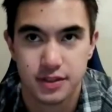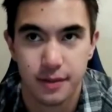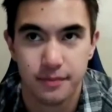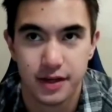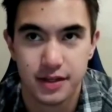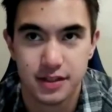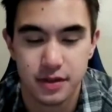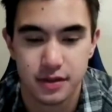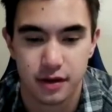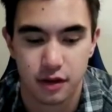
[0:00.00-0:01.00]
That's
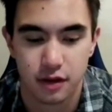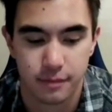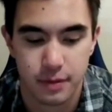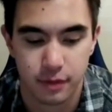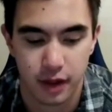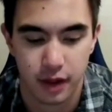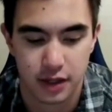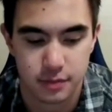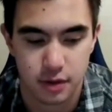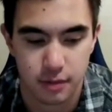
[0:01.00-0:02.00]
something that a lot of people
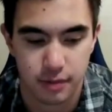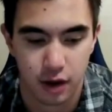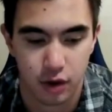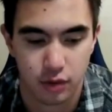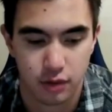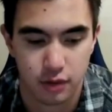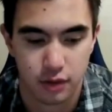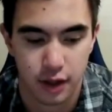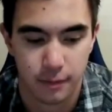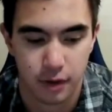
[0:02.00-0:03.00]
ask me about,
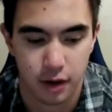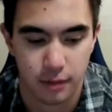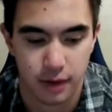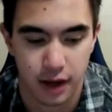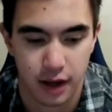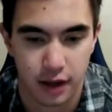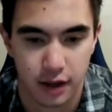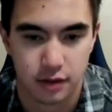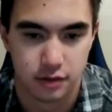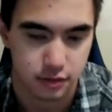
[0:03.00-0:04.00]
on
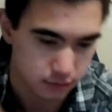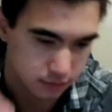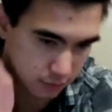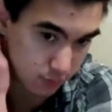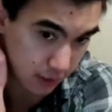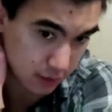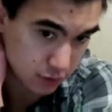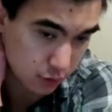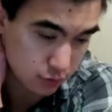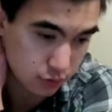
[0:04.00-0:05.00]
my through my
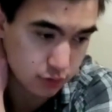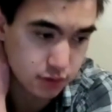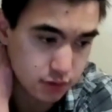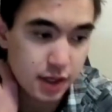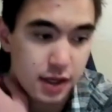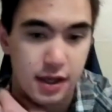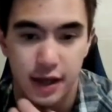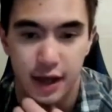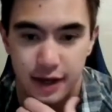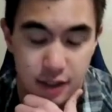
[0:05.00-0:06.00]
socials.
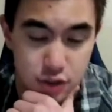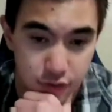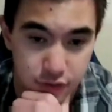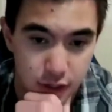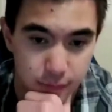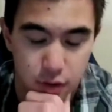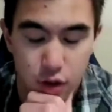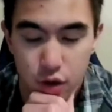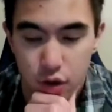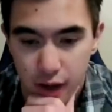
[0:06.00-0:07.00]
I get asked all the time, like,
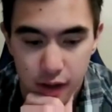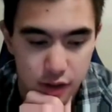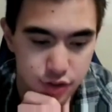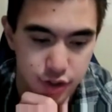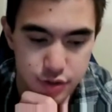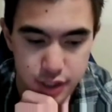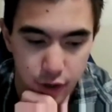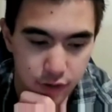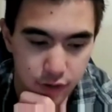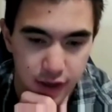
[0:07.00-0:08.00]
oh, Alex, are you
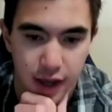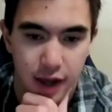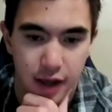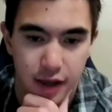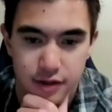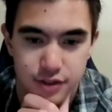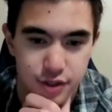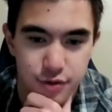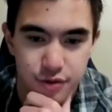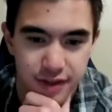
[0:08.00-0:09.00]
scared of AI?
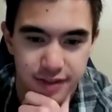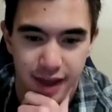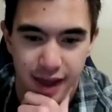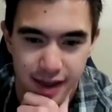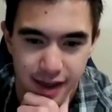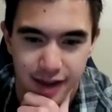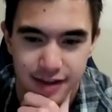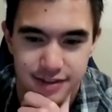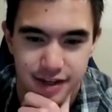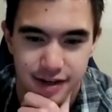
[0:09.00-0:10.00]
Do you think that AI
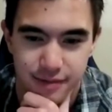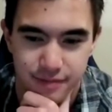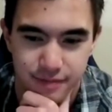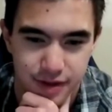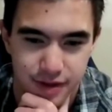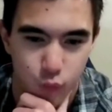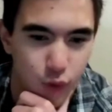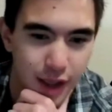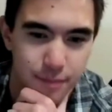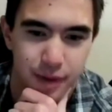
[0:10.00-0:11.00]
is gonna,
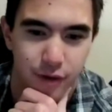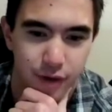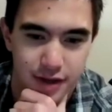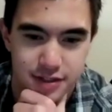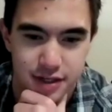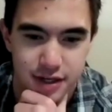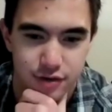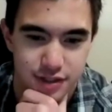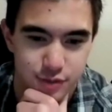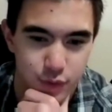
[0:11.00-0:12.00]
wipe out
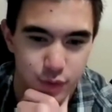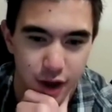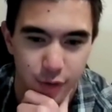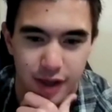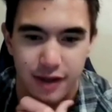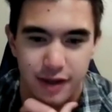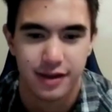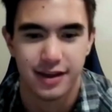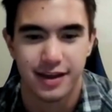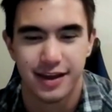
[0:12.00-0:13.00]
engineers as we know it?
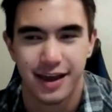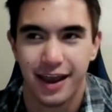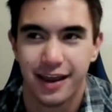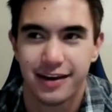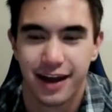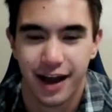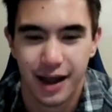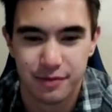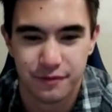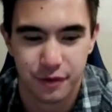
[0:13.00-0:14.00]
And
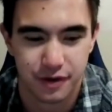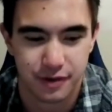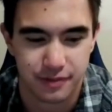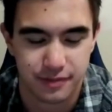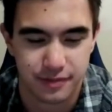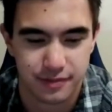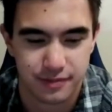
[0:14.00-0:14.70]
I prefer to